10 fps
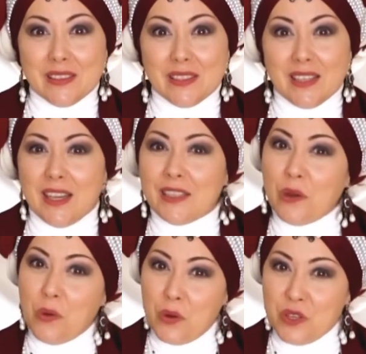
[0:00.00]
It is
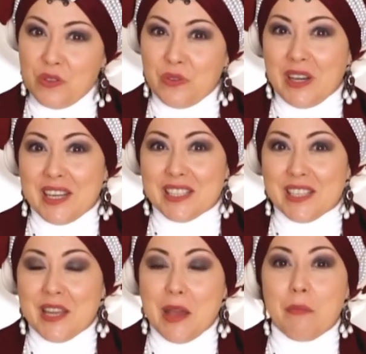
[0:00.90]
very
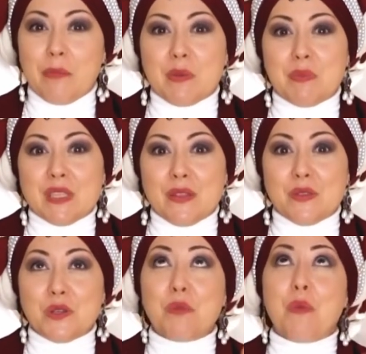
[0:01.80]
important to write down
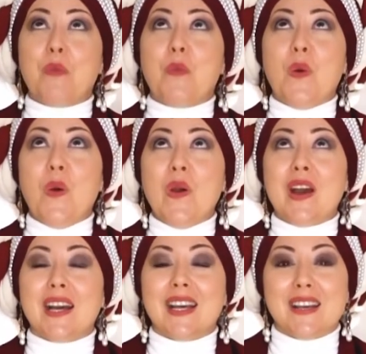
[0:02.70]
everything
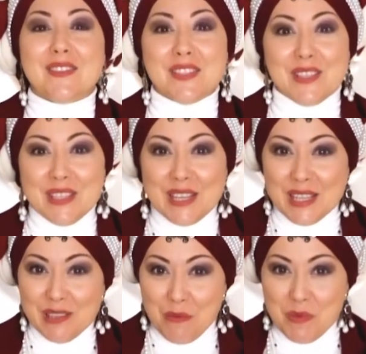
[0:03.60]
so that
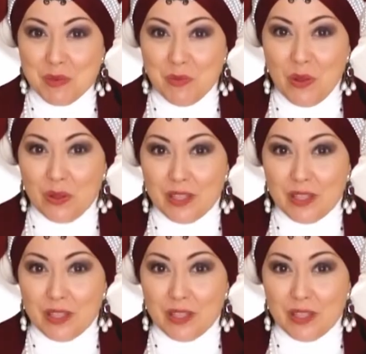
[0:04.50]
God can do